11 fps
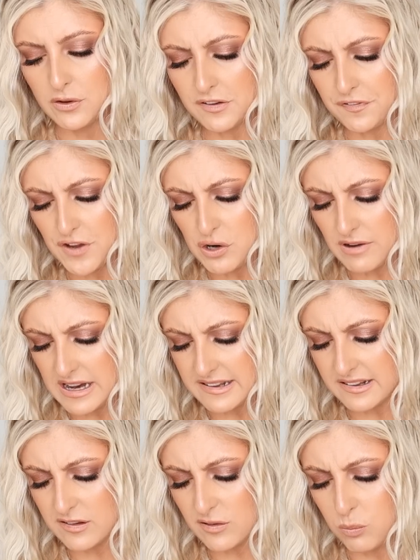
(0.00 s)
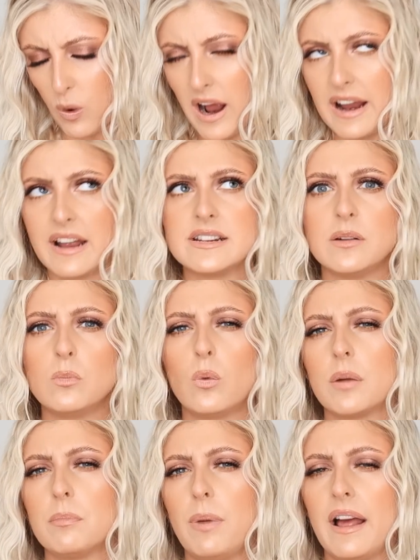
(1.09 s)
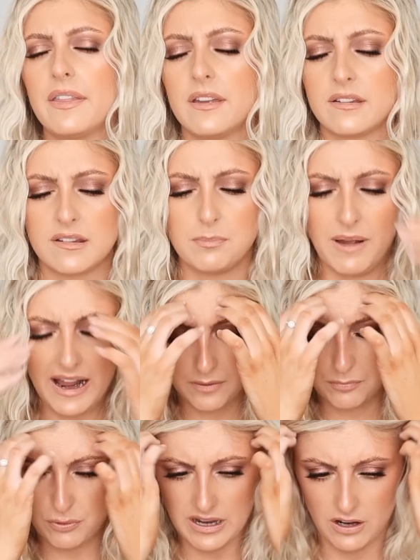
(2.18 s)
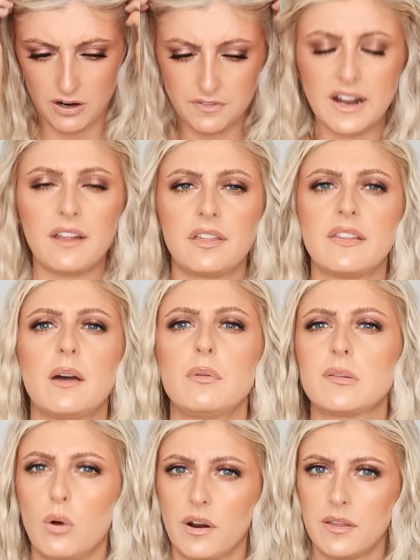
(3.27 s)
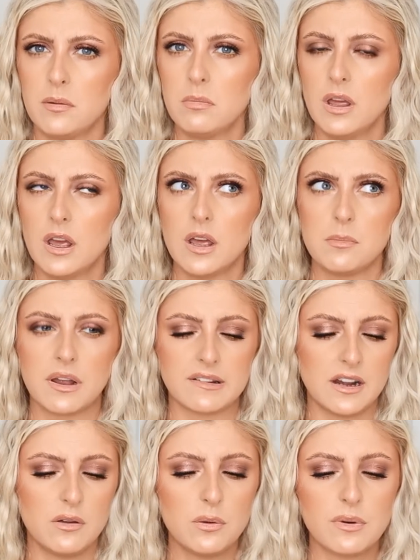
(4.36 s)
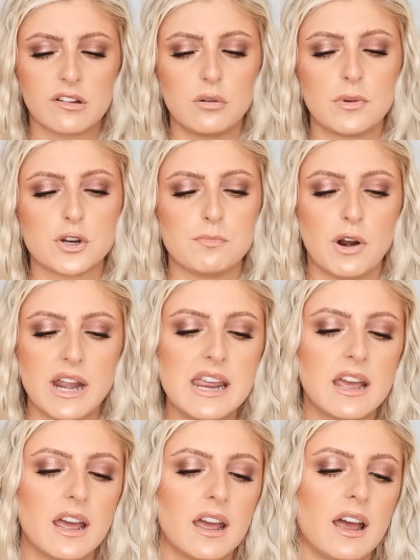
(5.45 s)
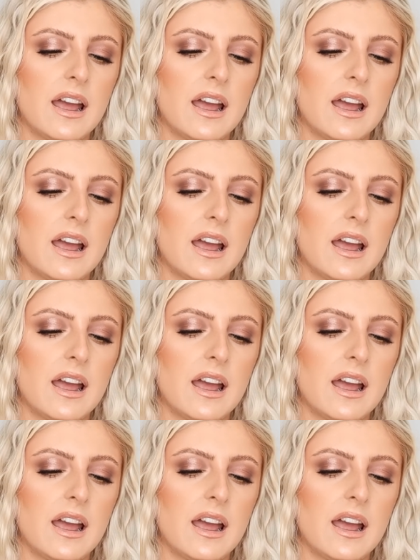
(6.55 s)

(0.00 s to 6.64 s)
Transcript: There's a few reasons why I didn't want to buy this bag pre-loved, and I think that was one of them because I knew there was so much money,